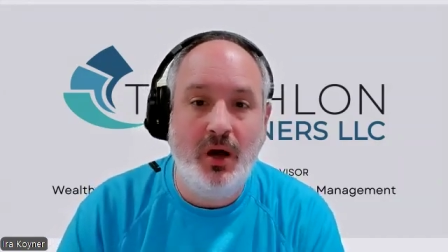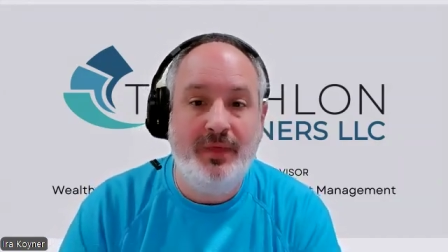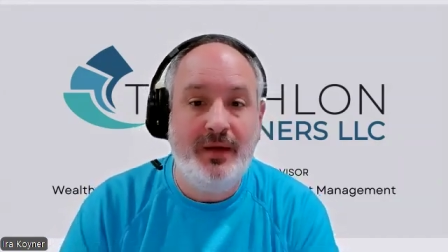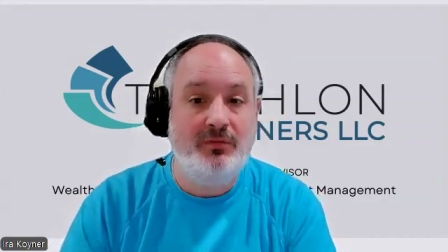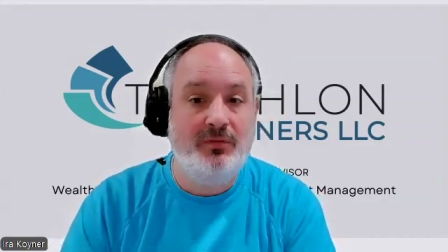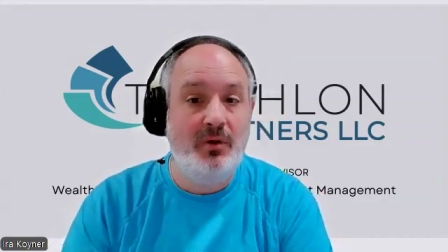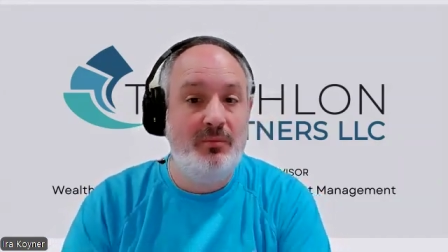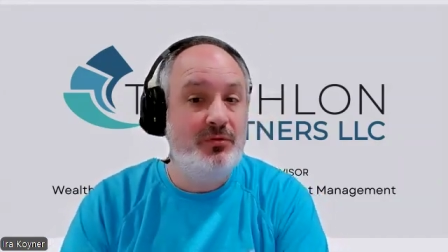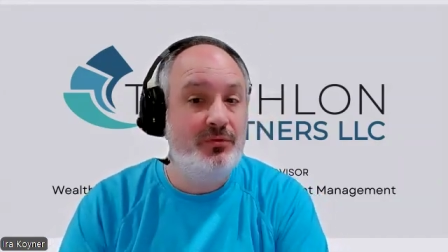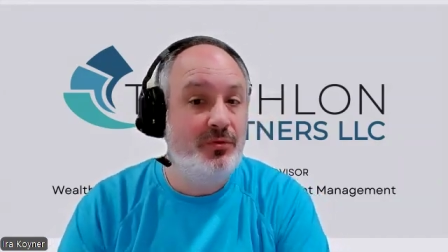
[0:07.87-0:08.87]
Thank you very
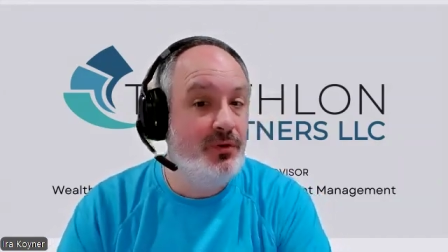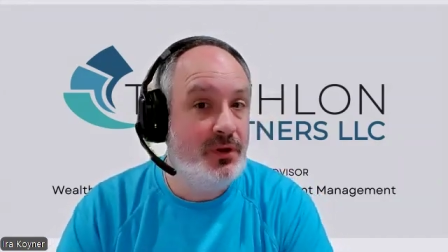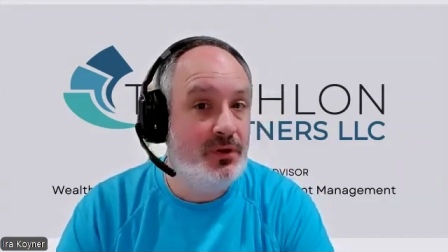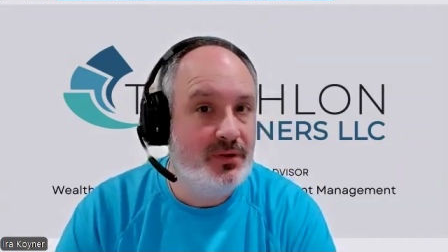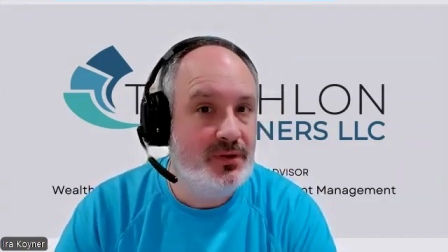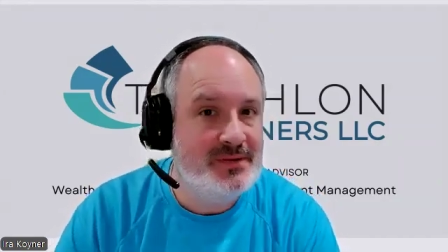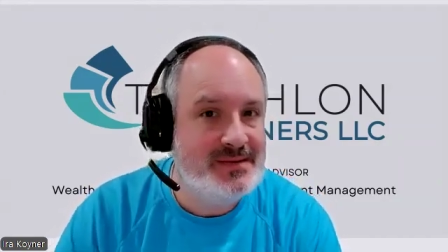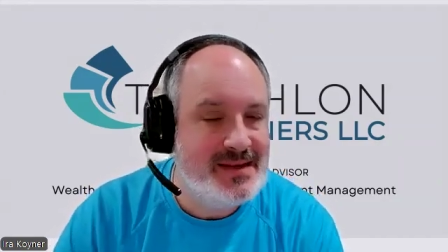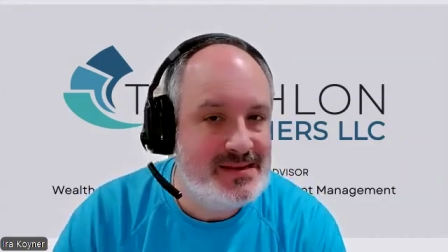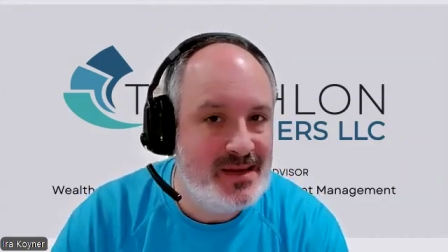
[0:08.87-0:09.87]
much for tuning into
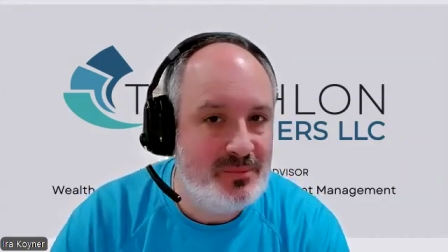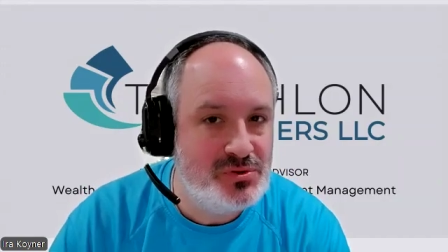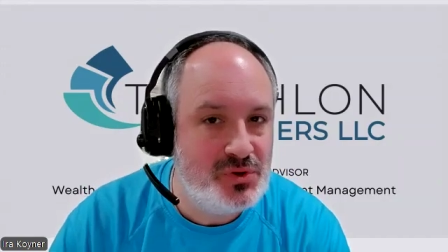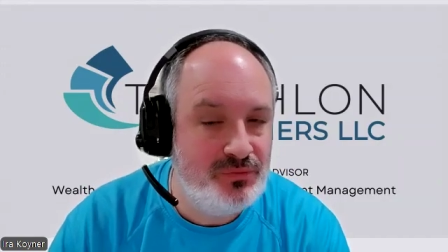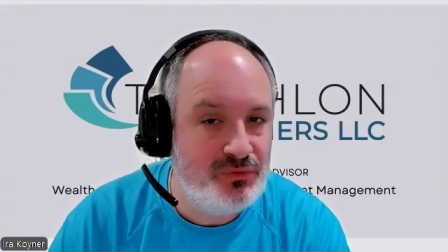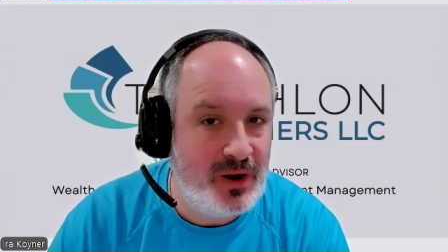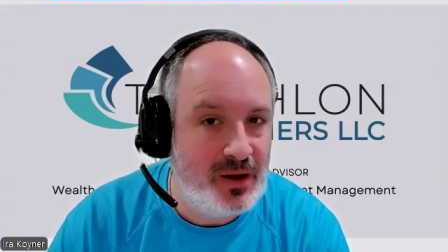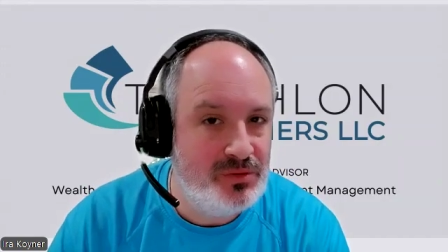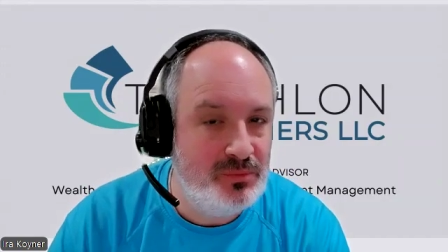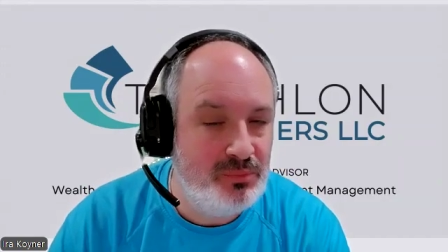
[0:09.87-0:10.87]
today's episode of
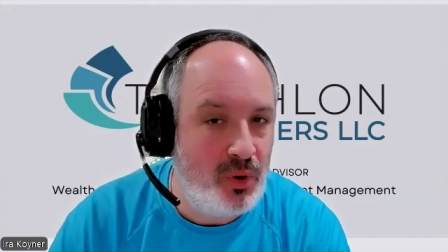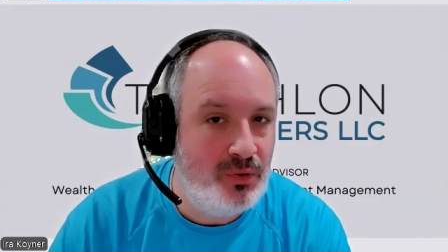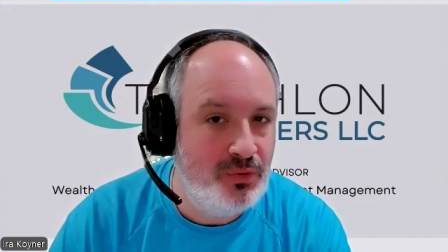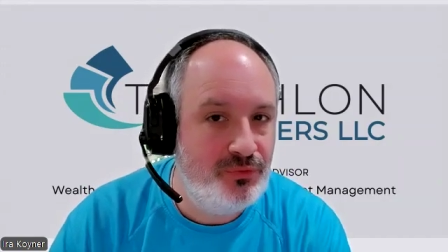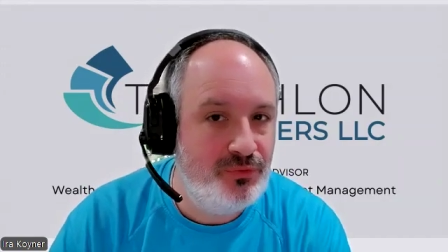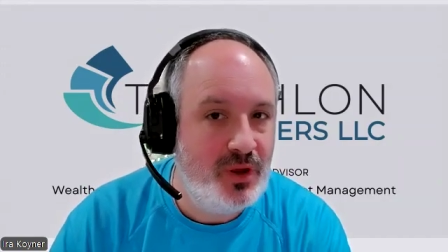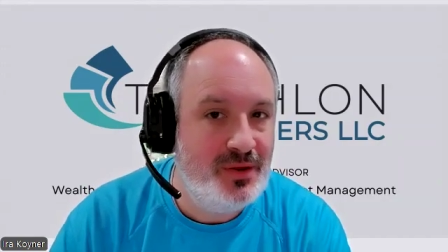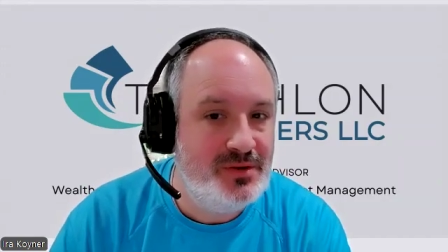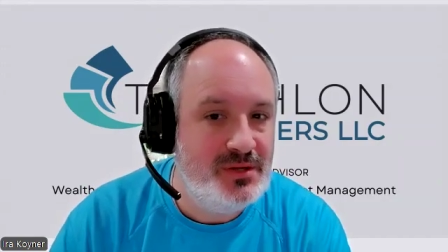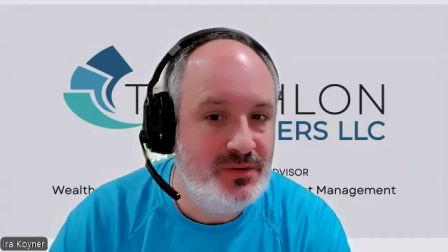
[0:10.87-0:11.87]
Triathlon Partners
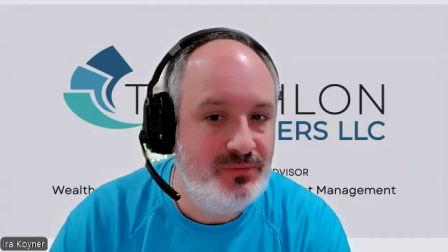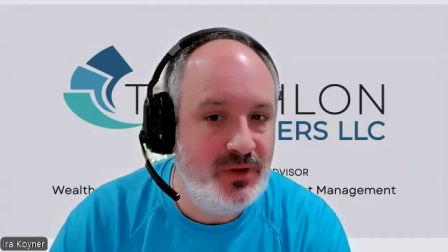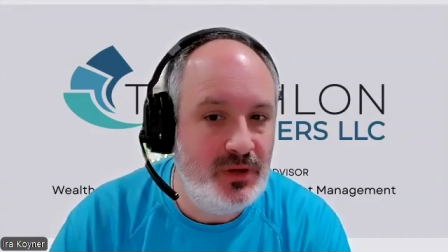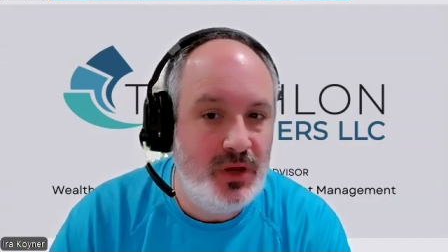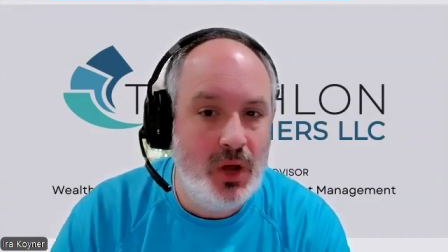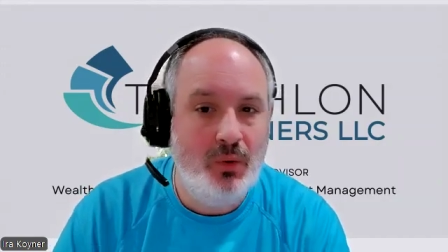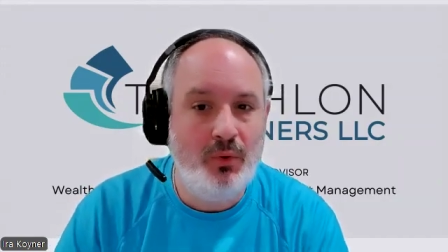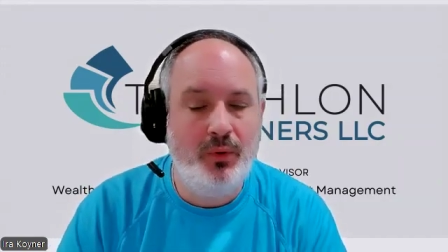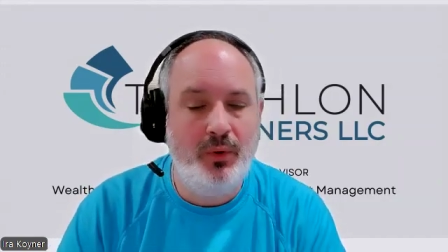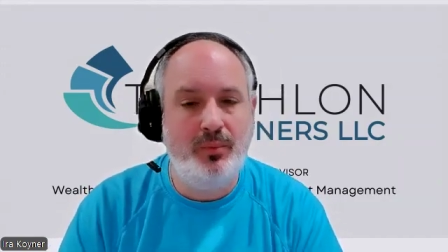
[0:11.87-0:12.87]
TV,
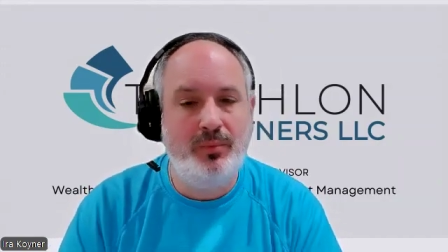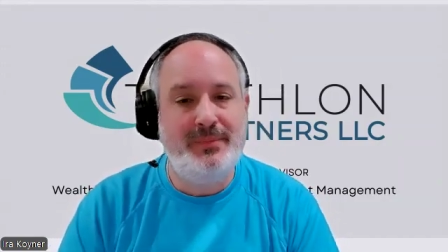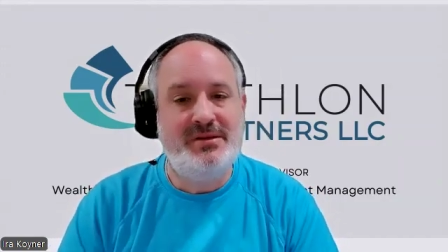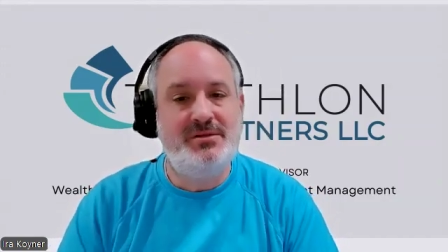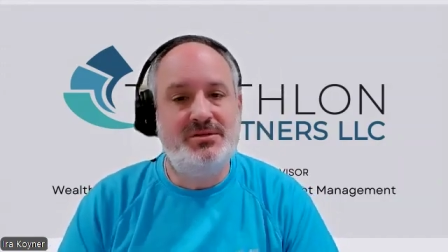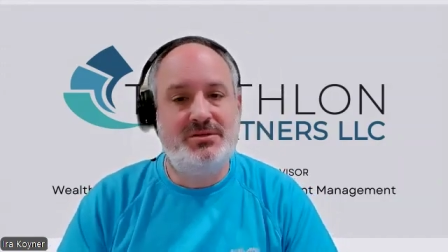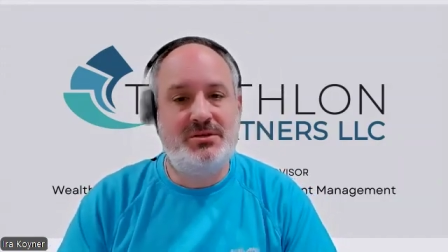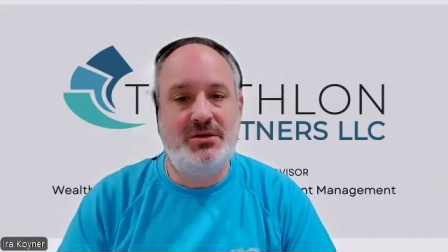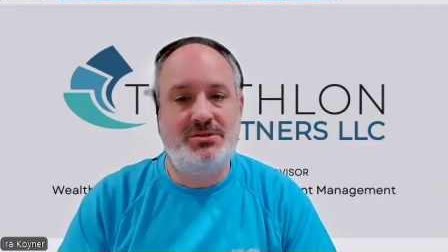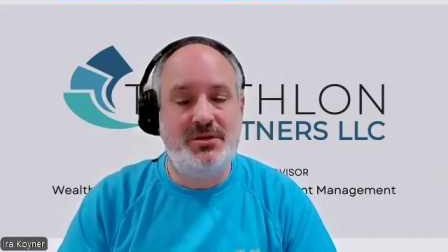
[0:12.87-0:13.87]
where we will be
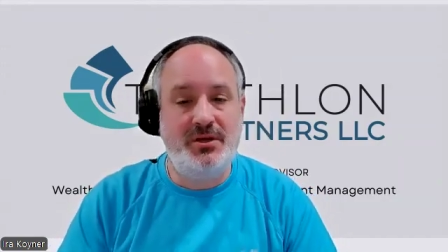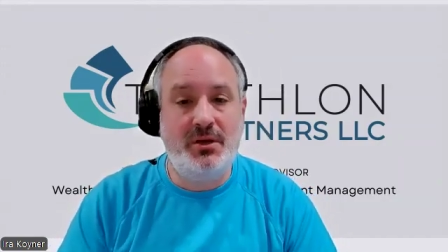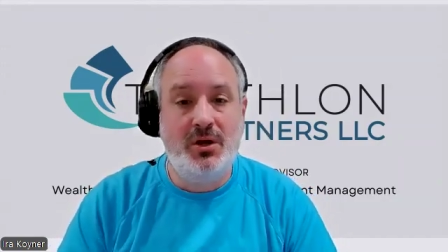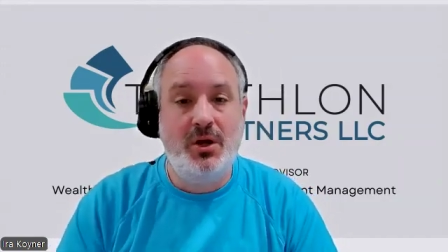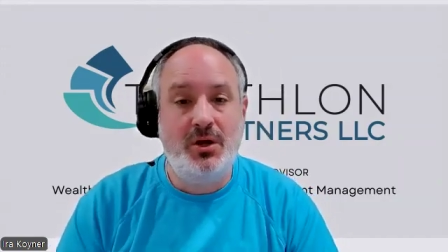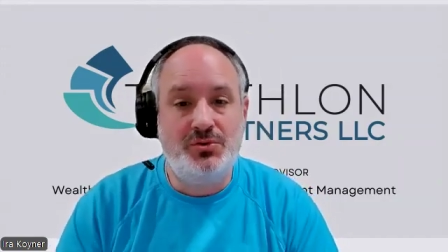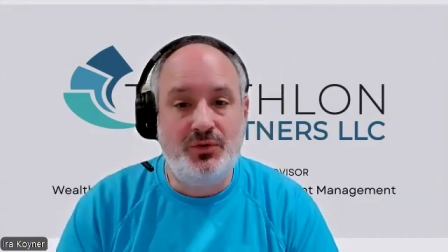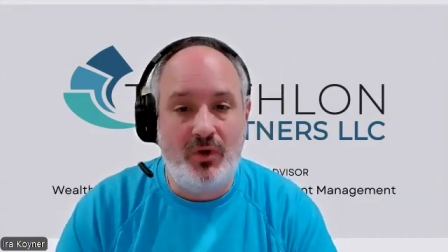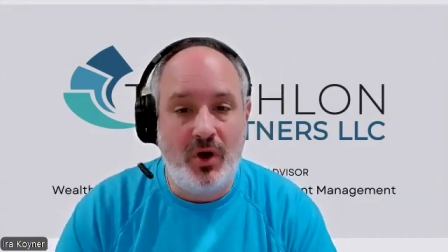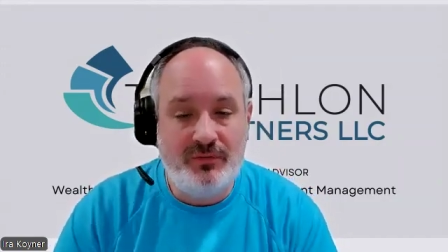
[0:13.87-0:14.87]
discussing
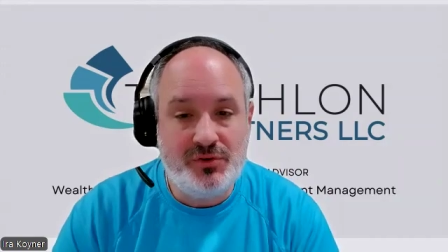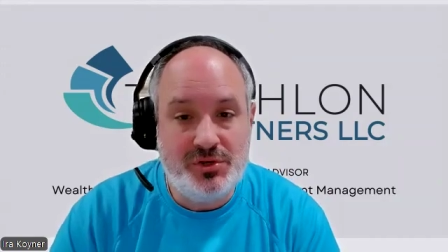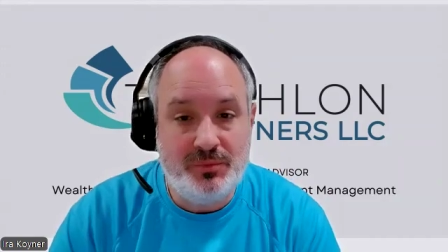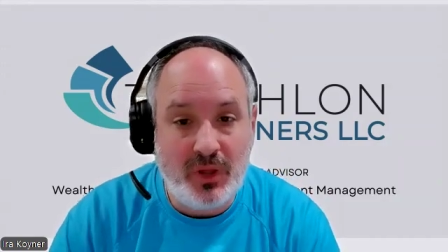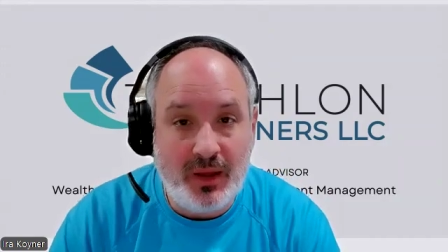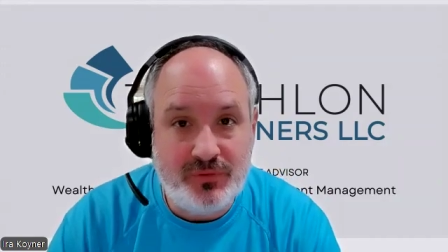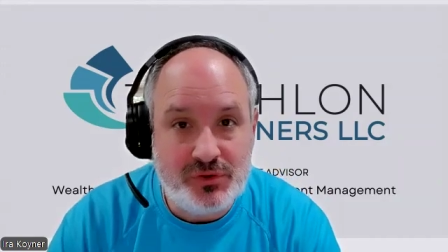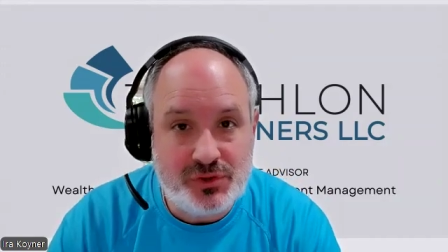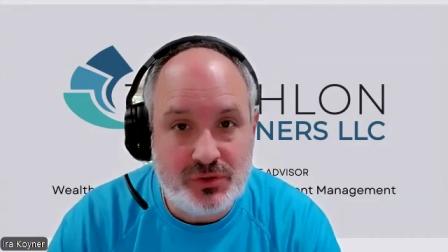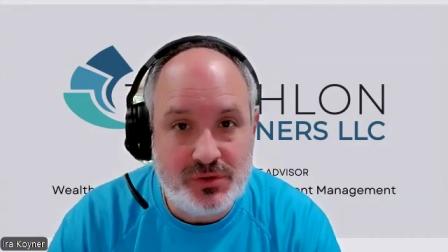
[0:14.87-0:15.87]
survivorship life
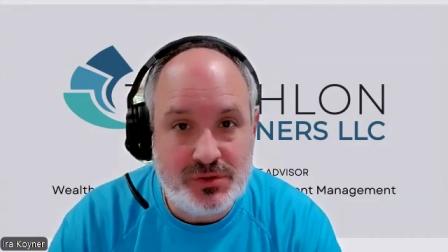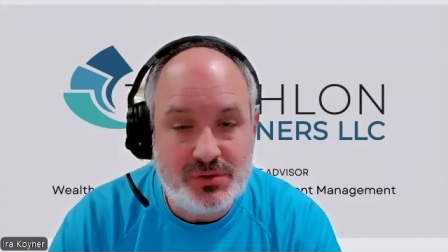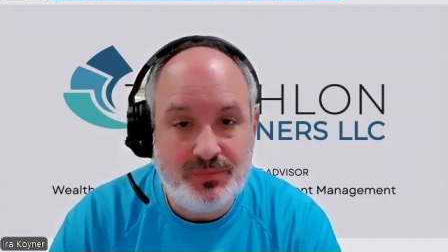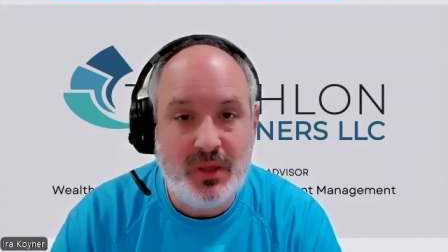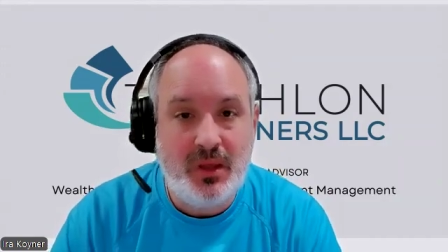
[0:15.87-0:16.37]
insurance